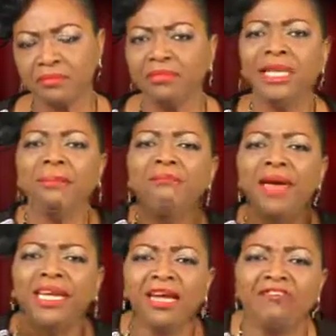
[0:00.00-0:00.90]
There are
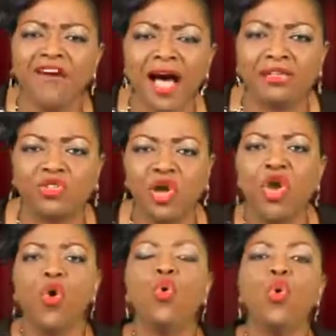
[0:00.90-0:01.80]
many of us
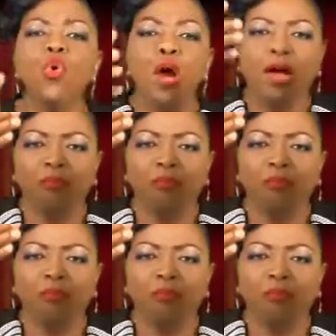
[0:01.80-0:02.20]
who